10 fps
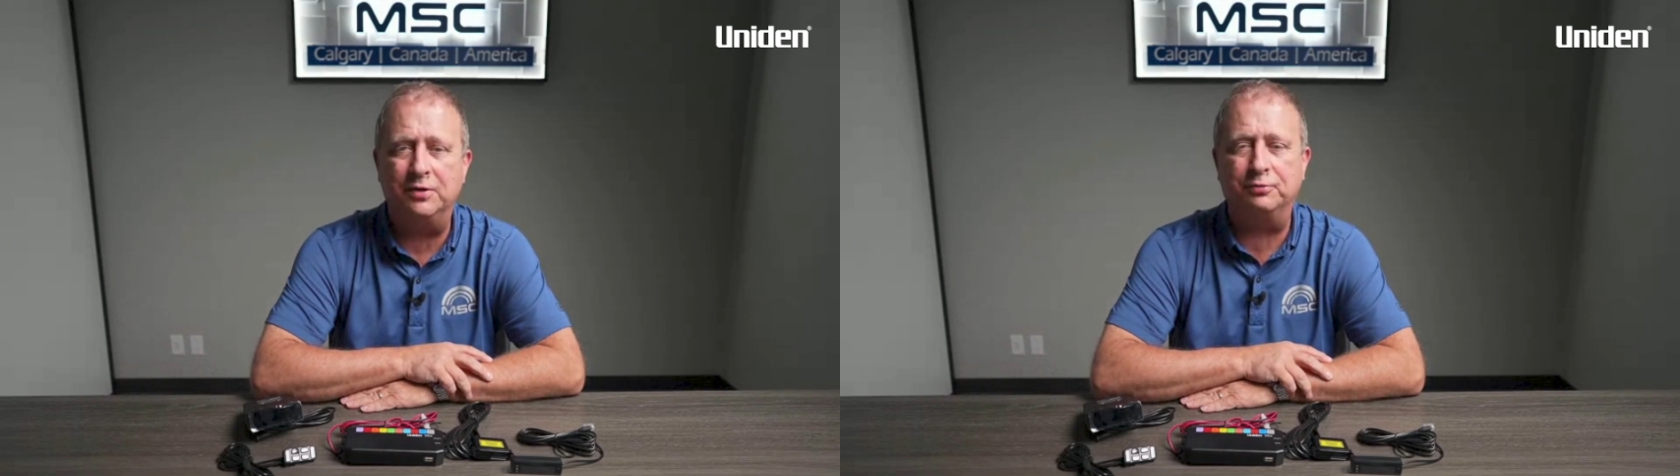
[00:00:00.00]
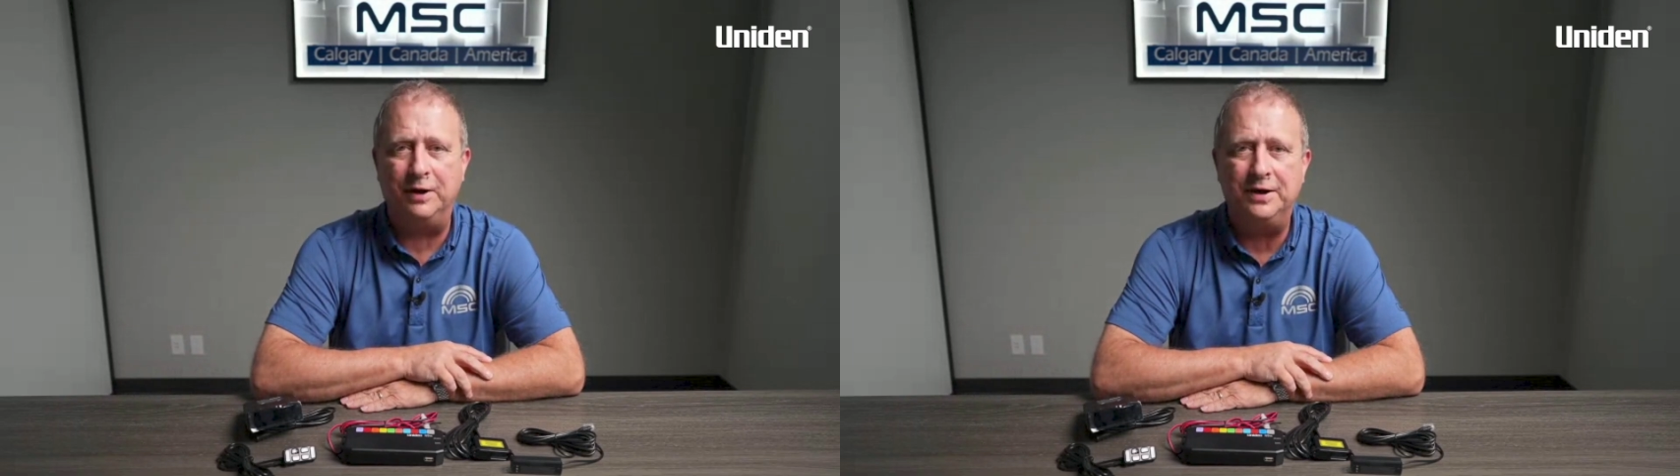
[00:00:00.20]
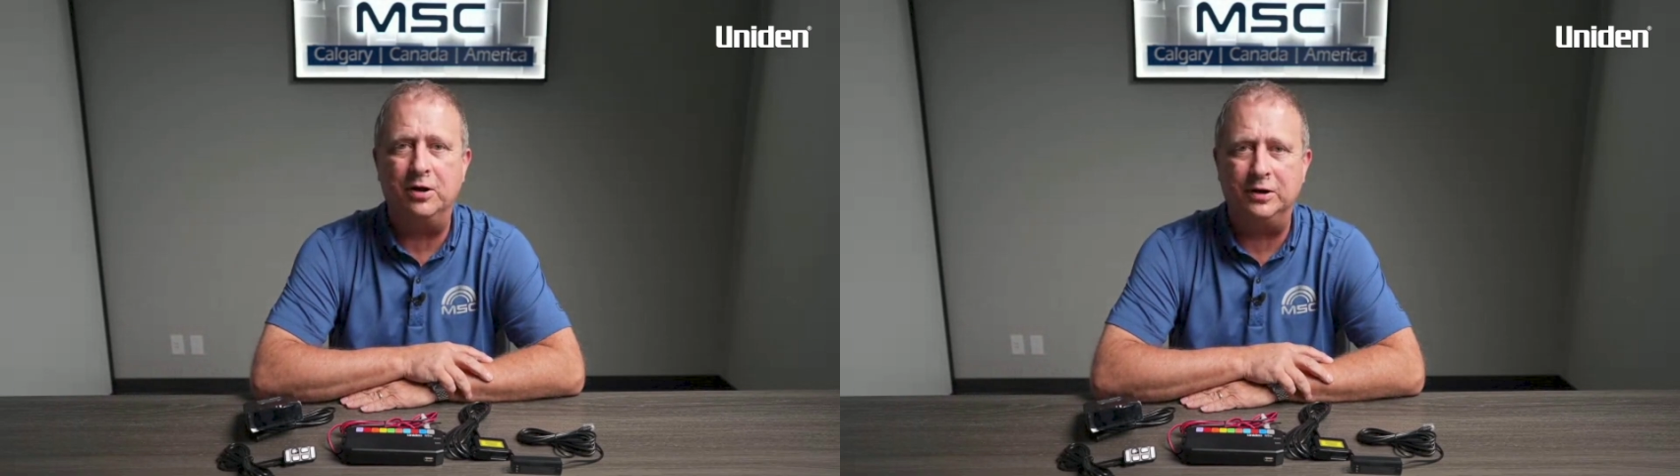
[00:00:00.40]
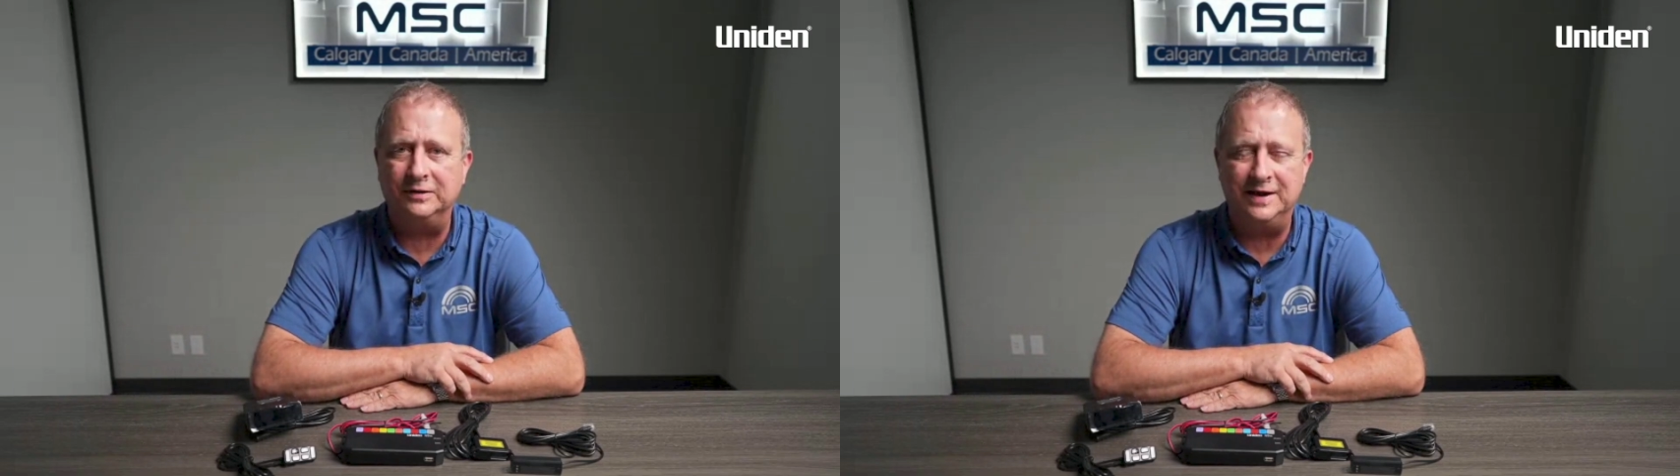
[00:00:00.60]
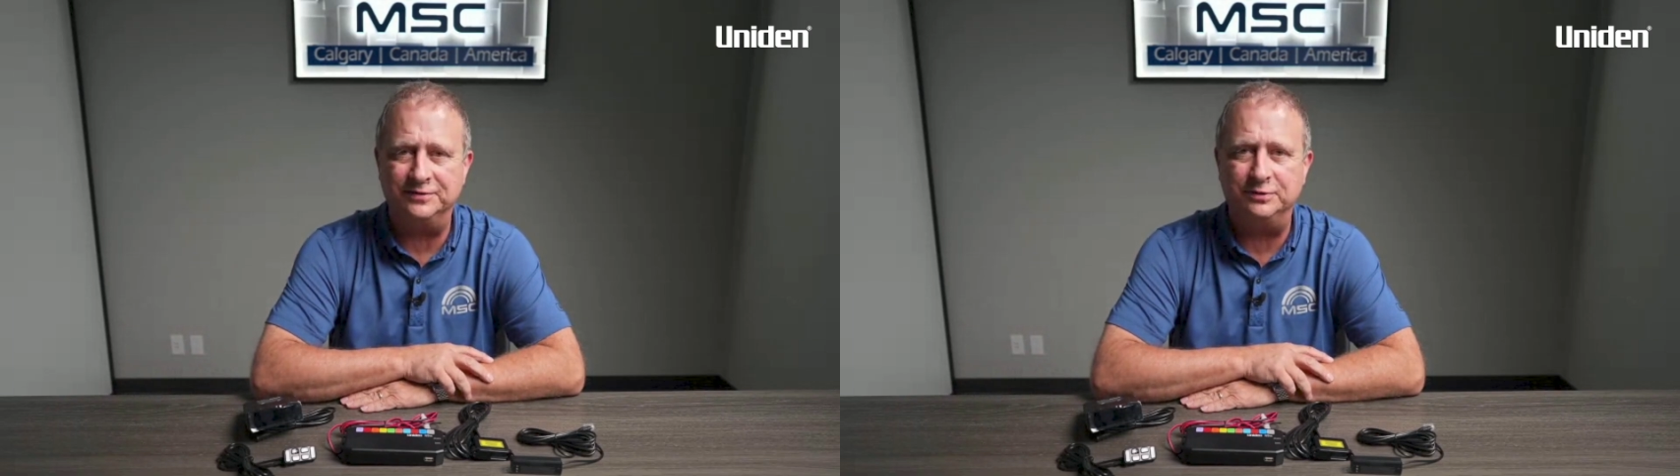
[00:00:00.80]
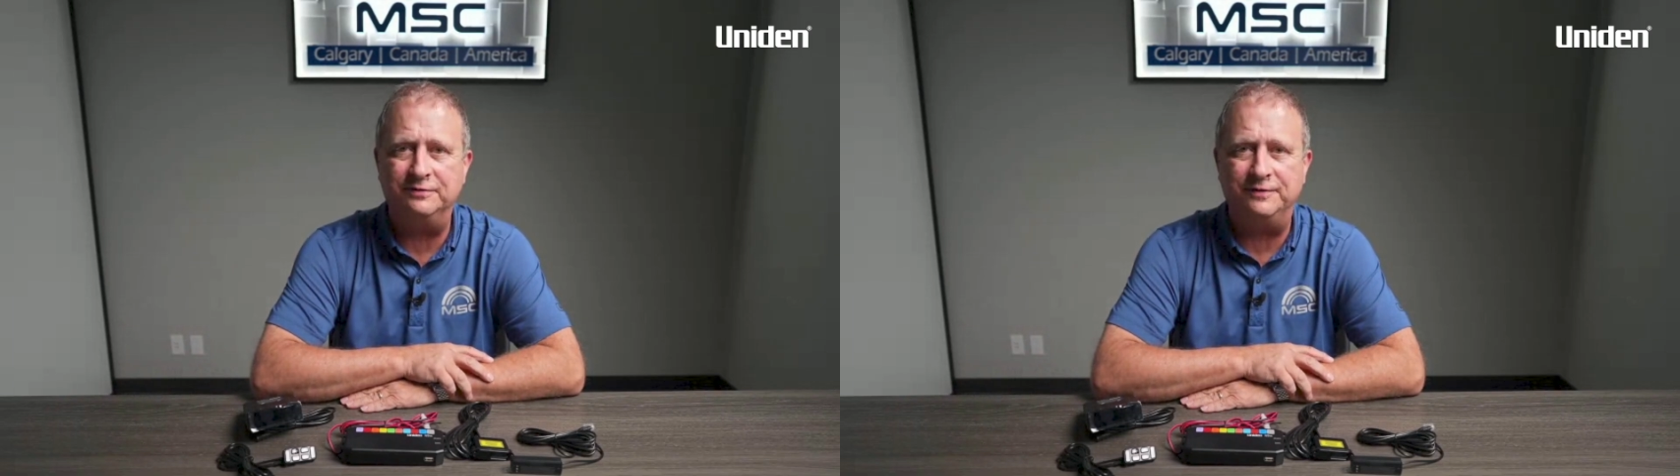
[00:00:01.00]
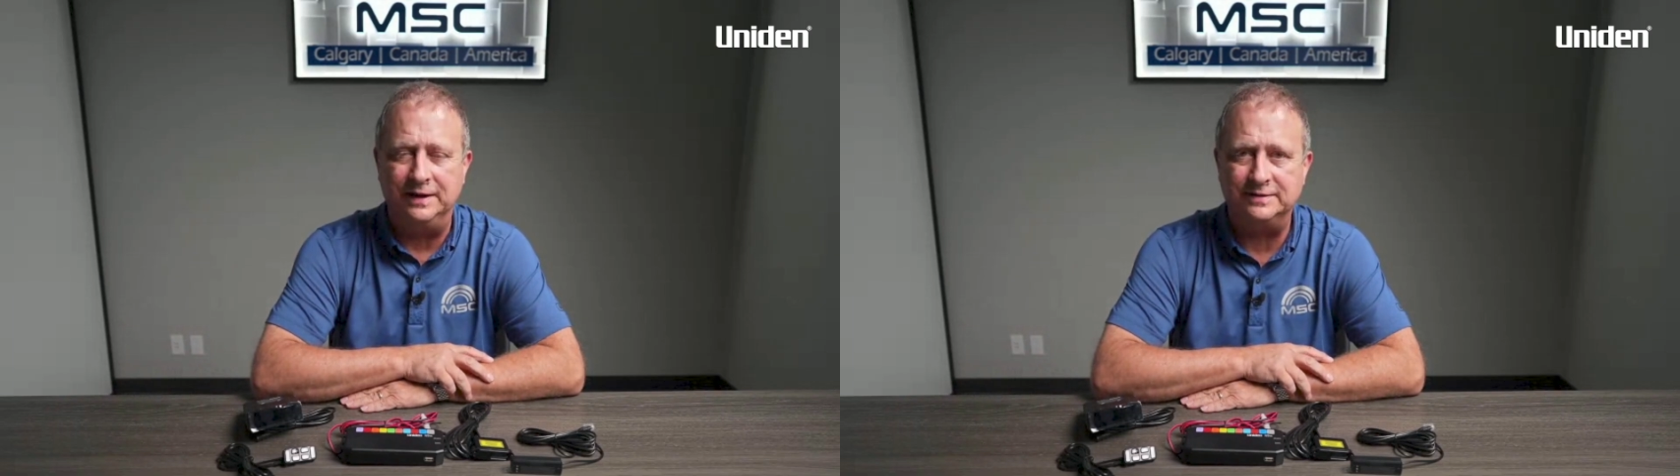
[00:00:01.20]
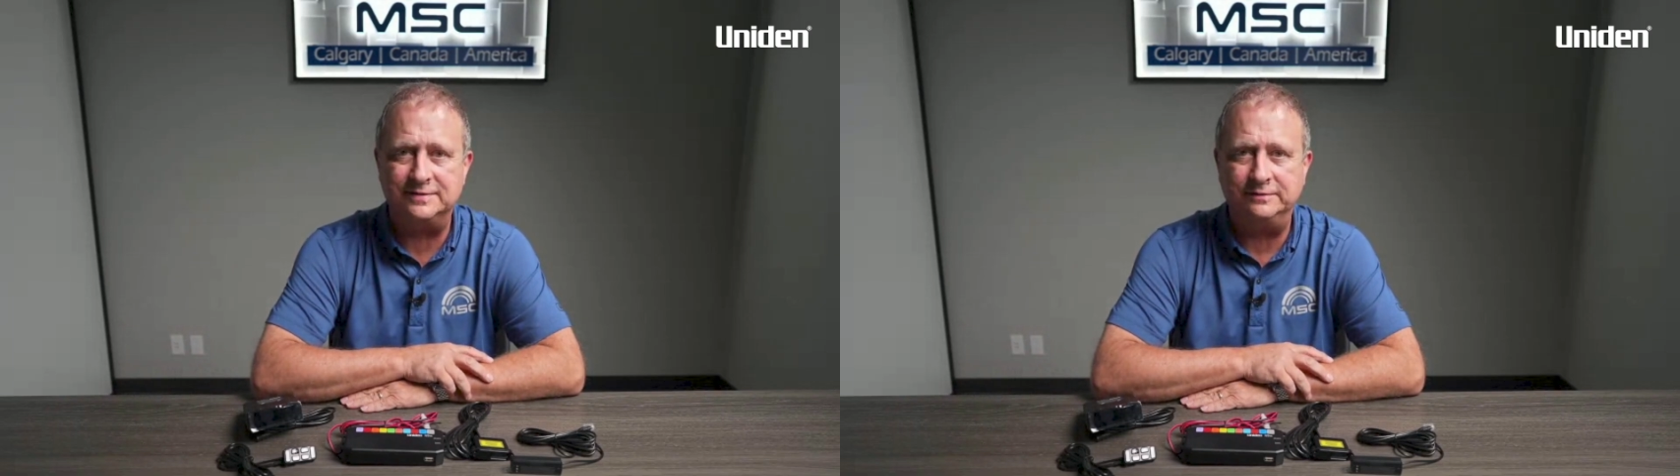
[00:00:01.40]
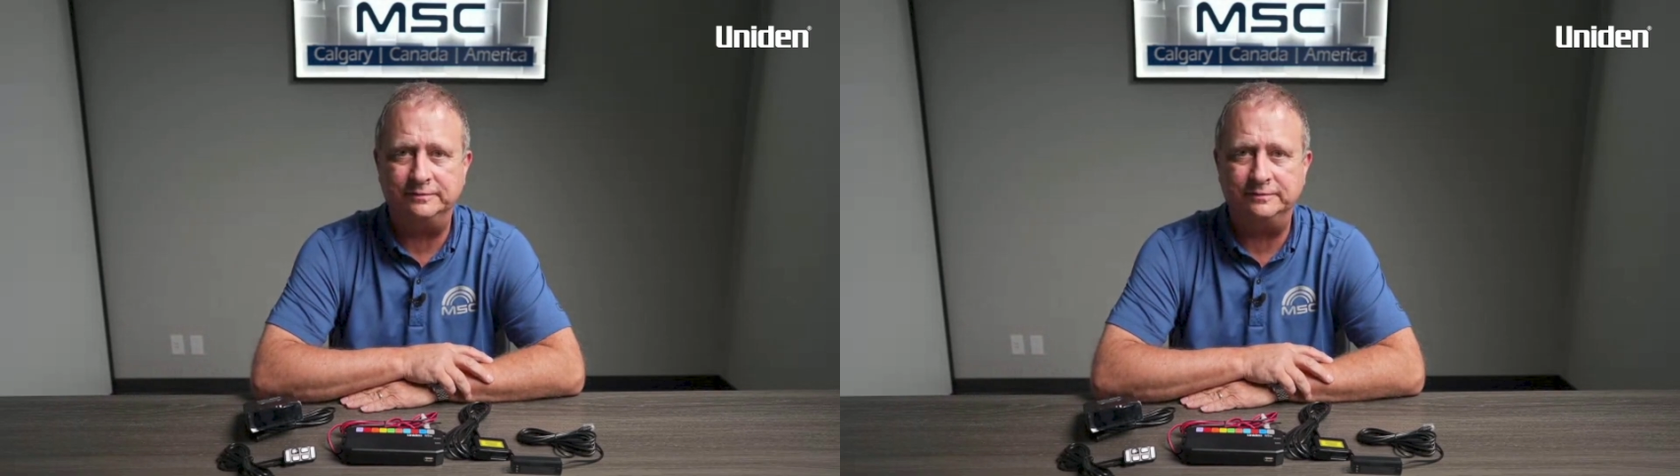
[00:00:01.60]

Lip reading: radar and laser defense.